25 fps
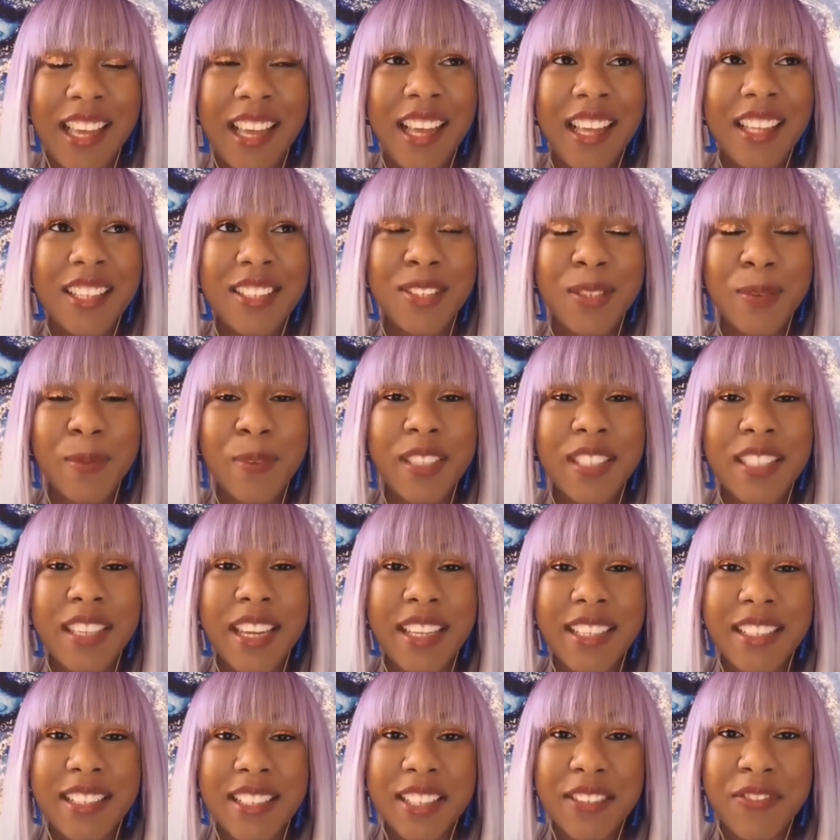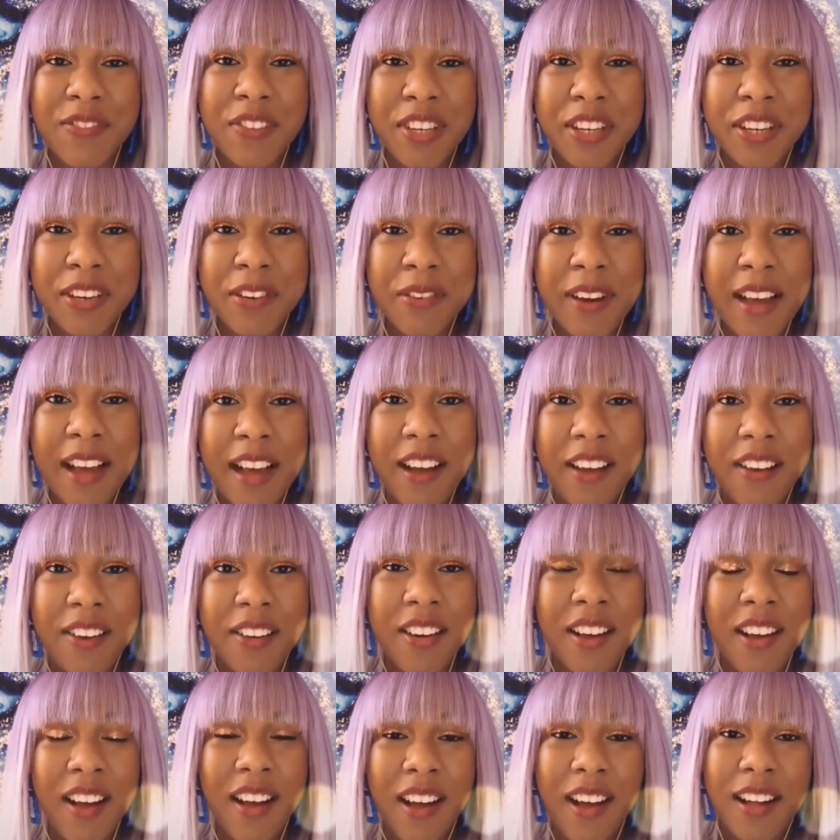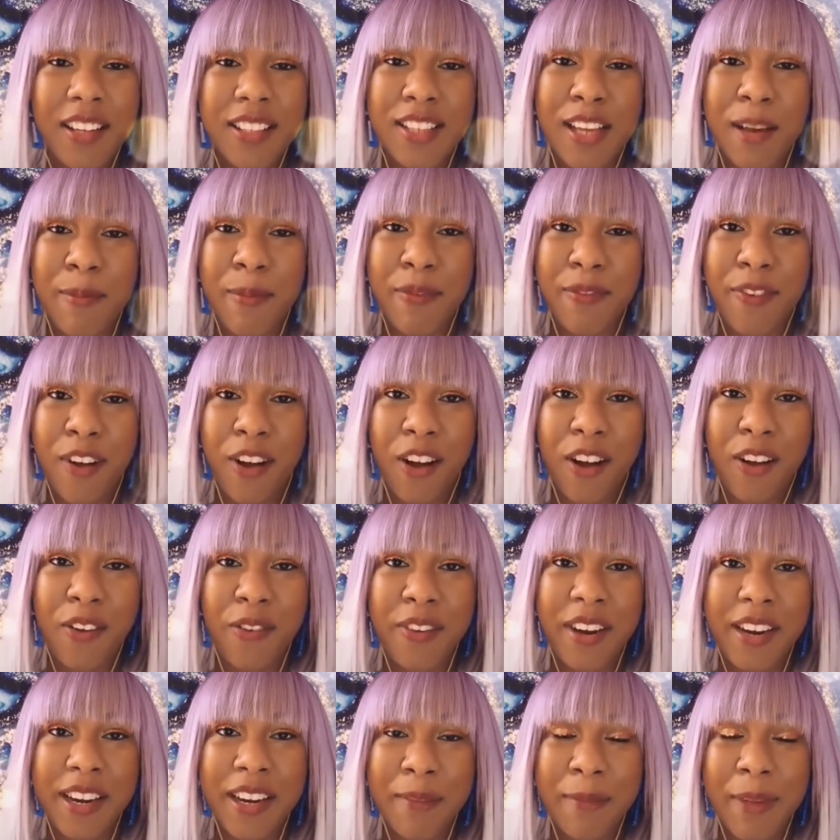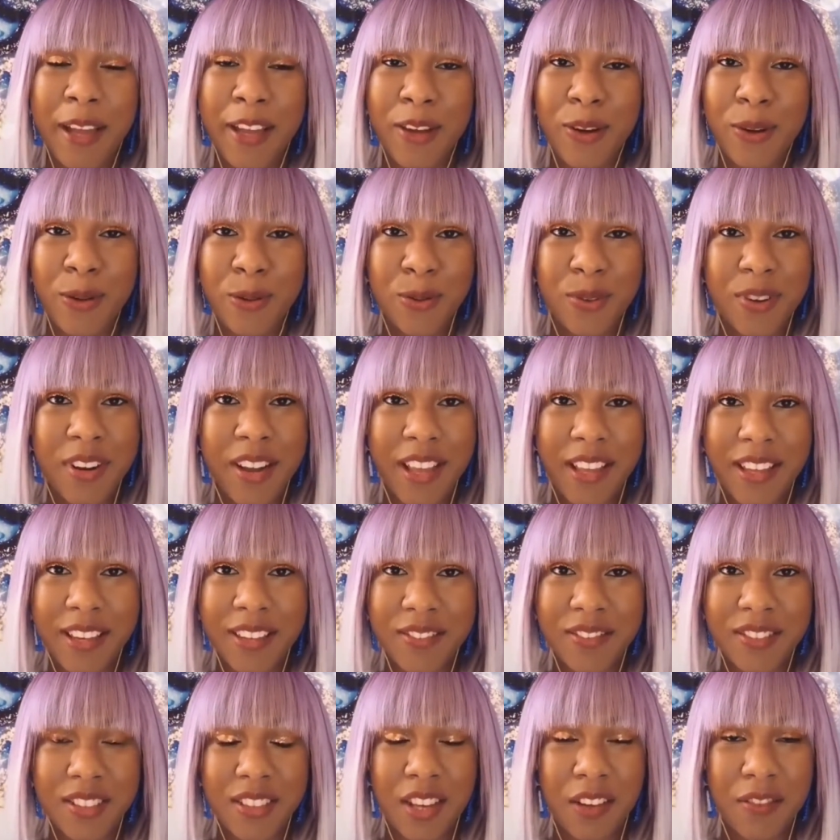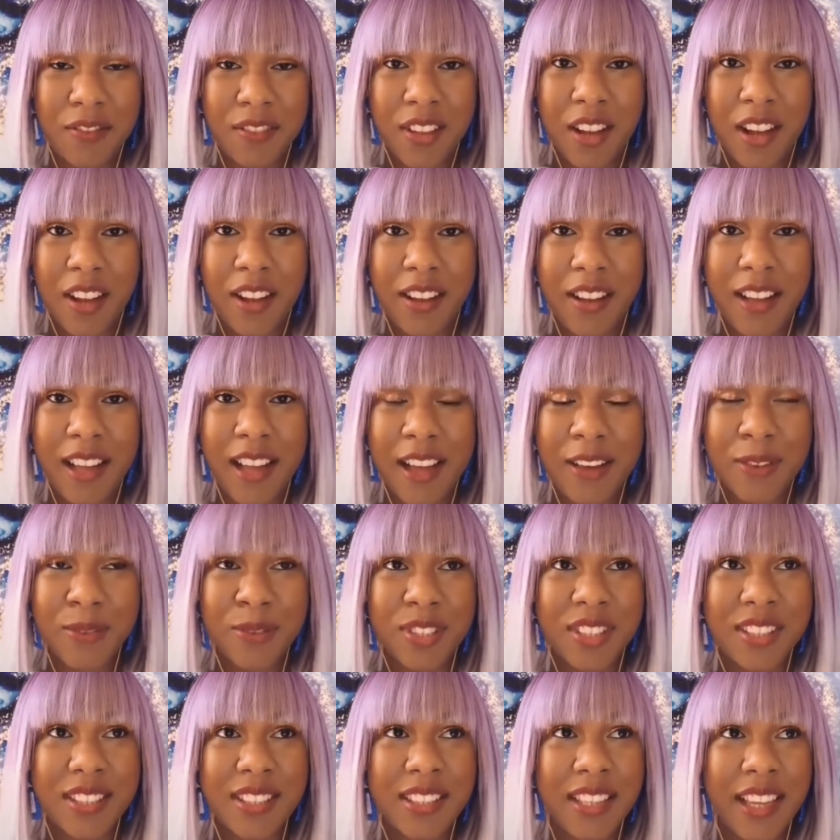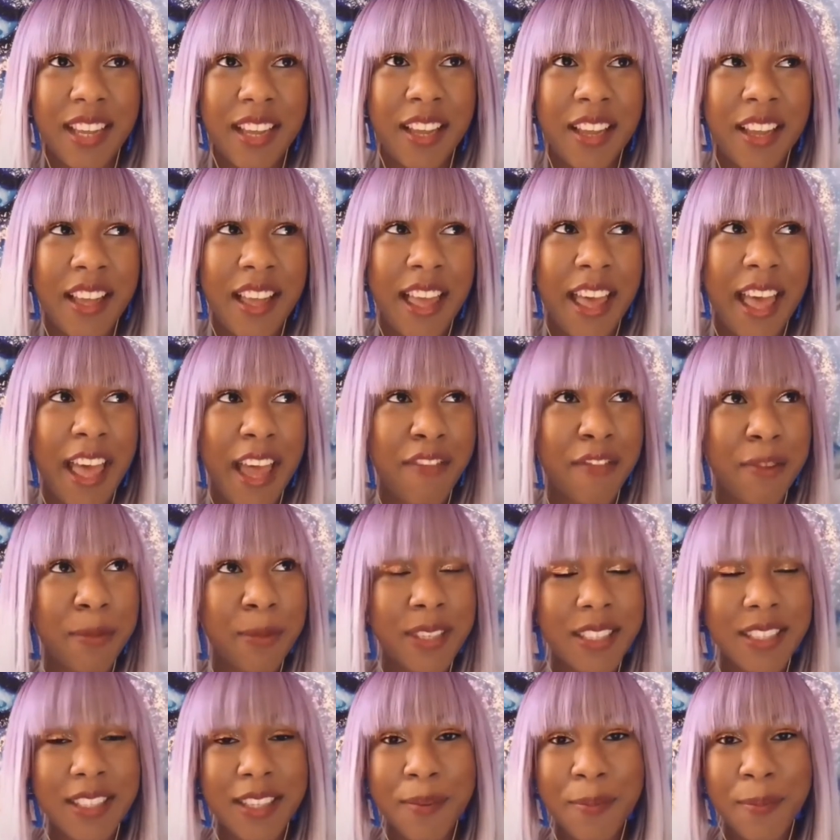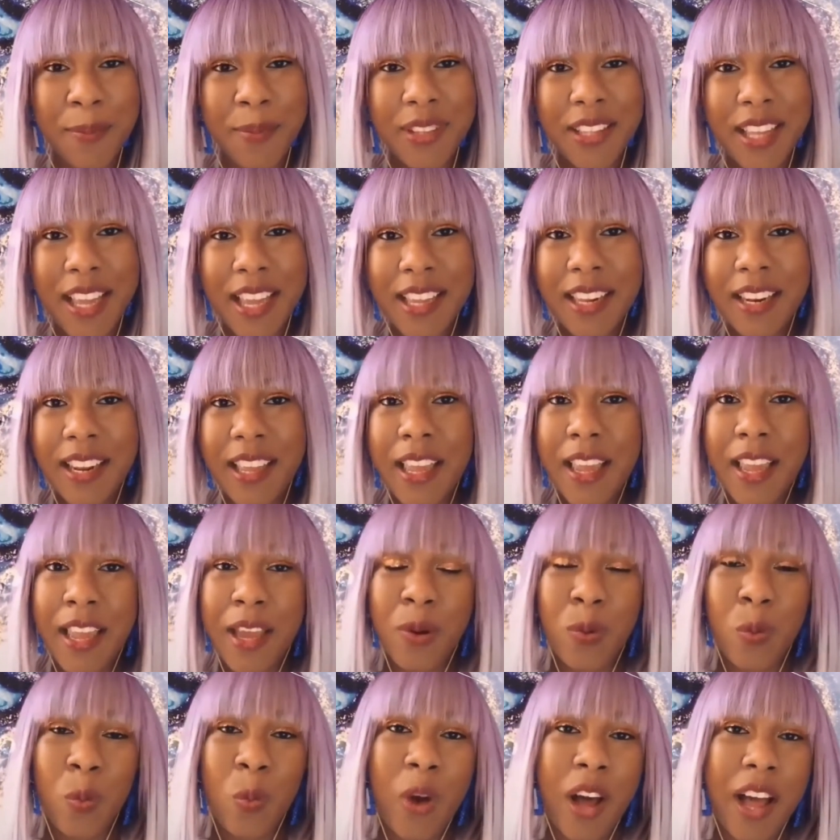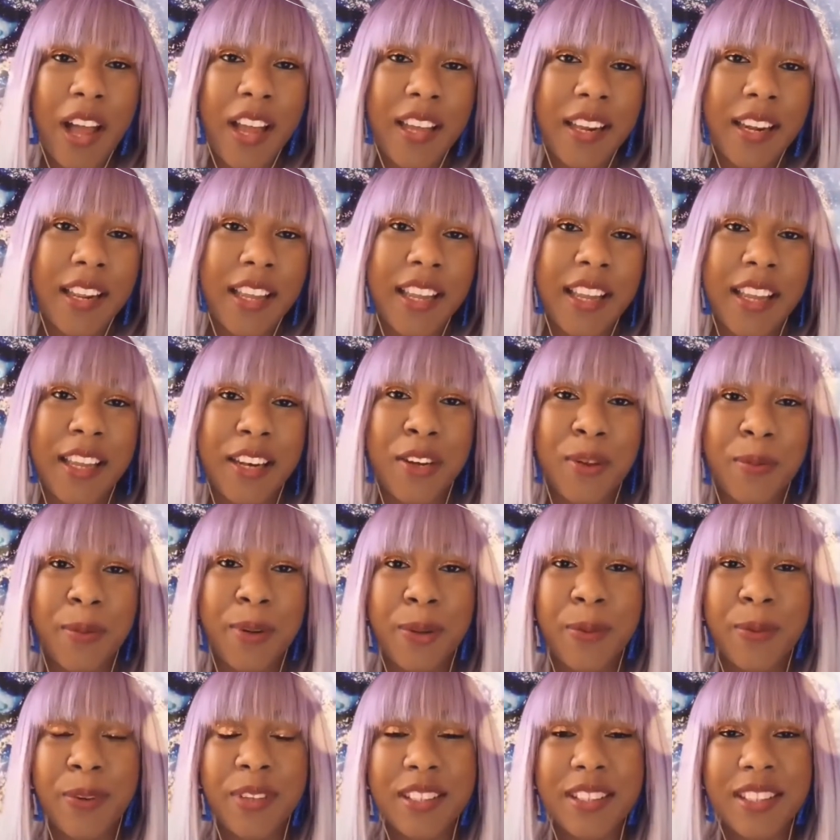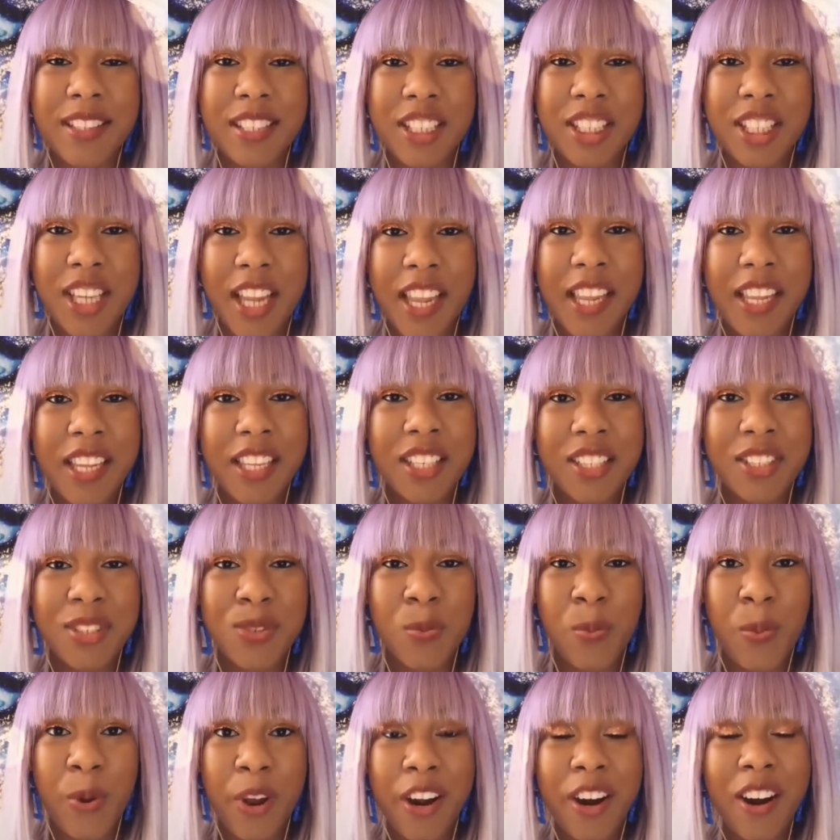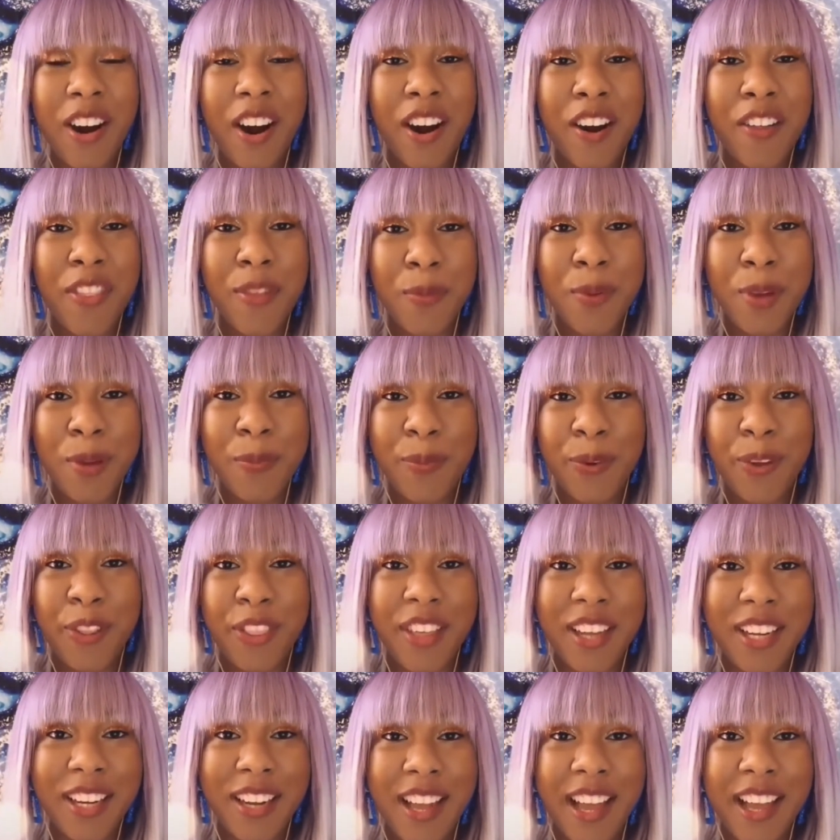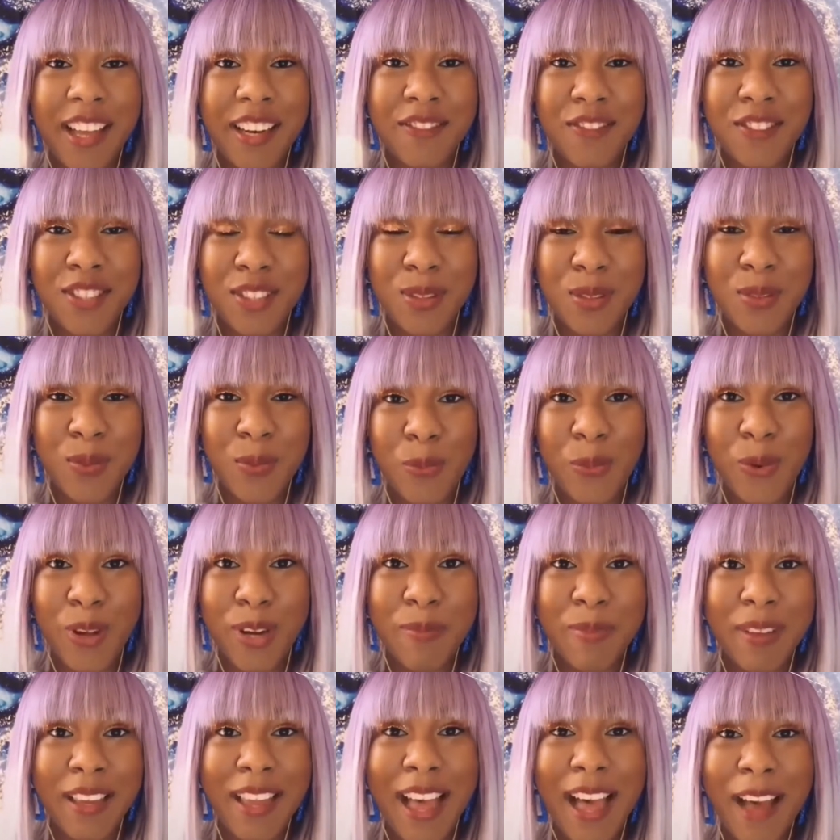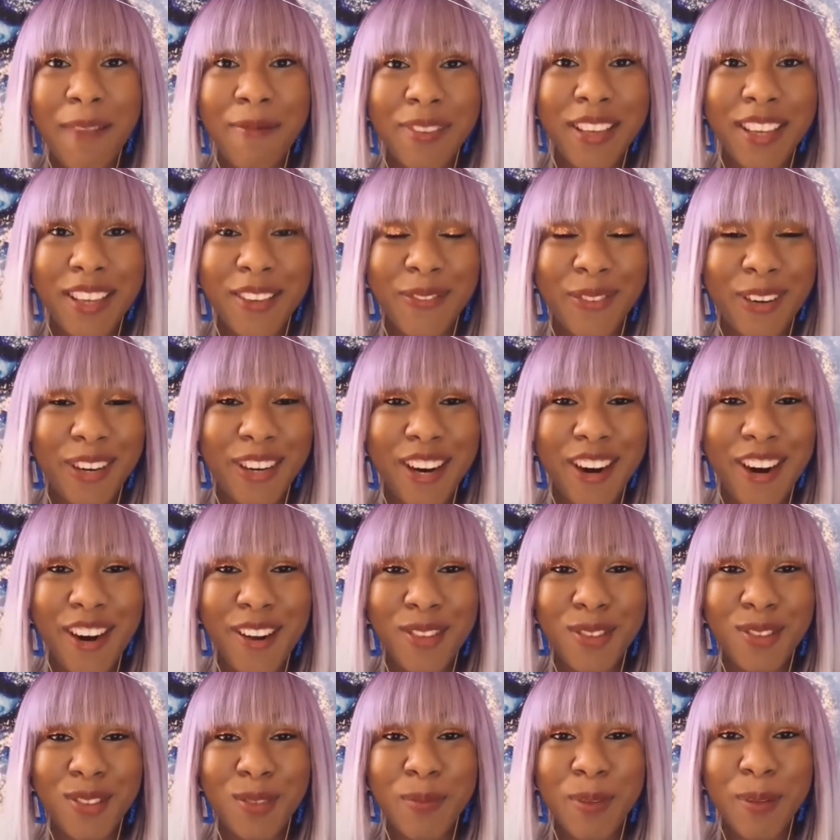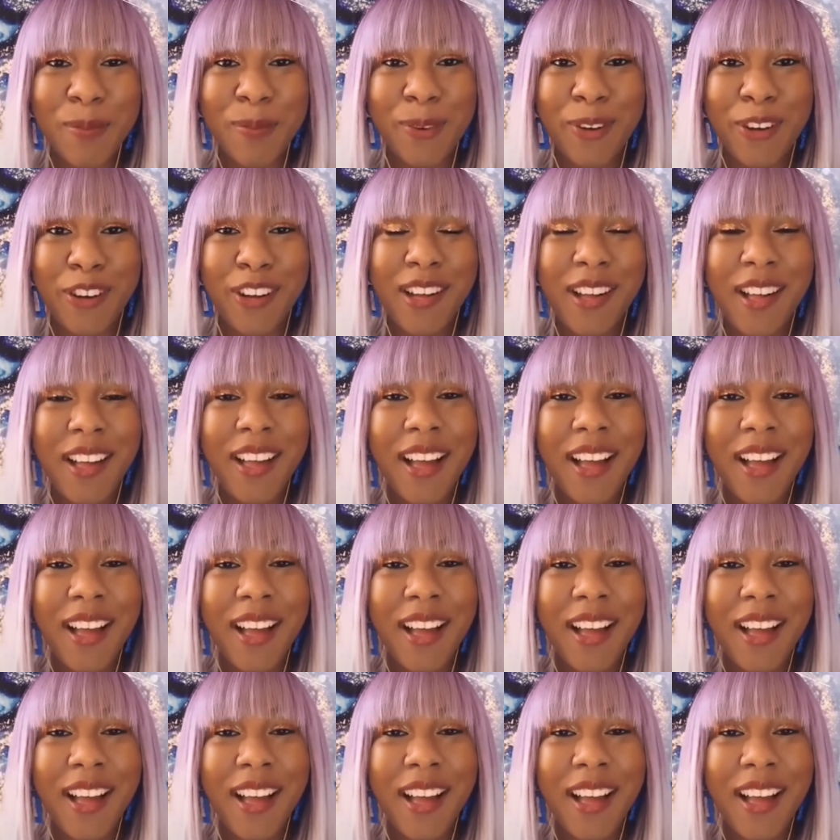So much negativity around on top of already my own negative self-talk. I was just like, everybody's complaining and whining and nobody wants to change. Where are the people that kind of just want to be happy? Where are those people?